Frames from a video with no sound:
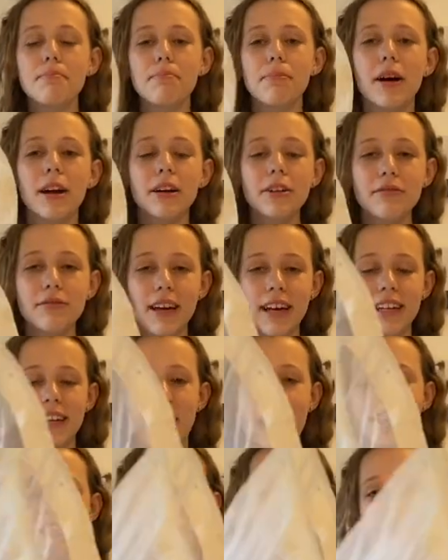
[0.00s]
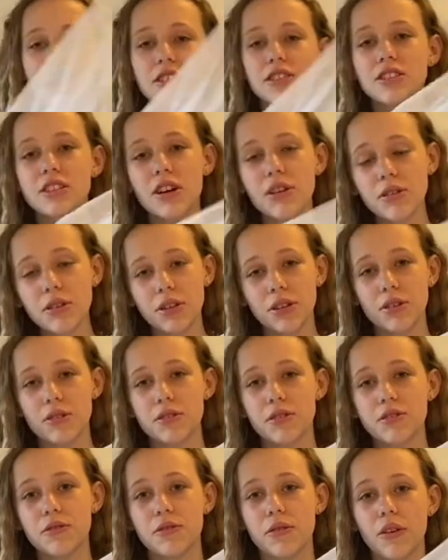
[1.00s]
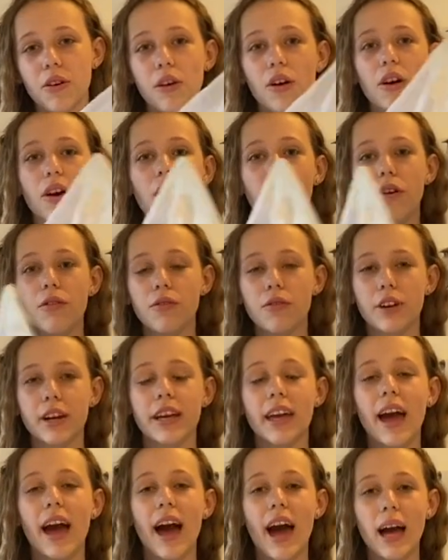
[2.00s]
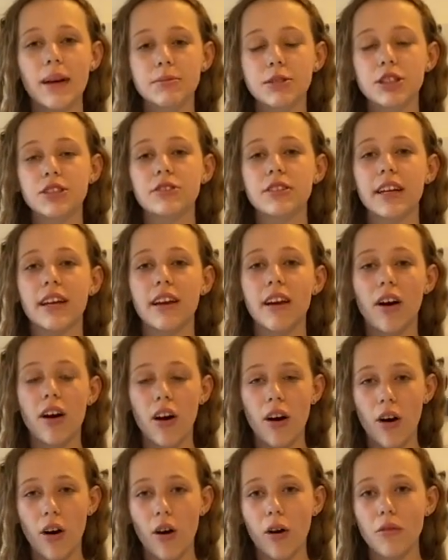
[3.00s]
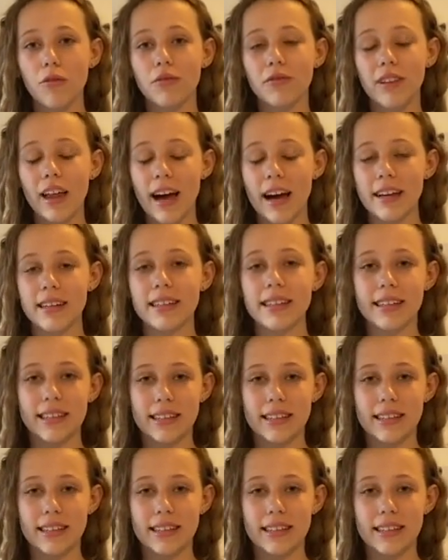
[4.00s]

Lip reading: Butterfly nets are so useful for capturing all flying